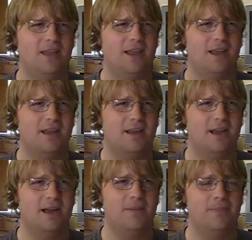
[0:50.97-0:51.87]
And
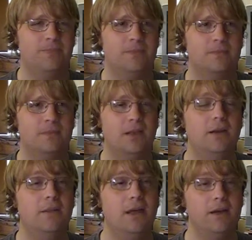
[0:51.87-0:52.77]
in
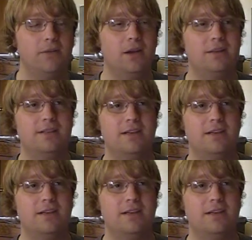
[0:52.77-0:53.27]
a lot of ways,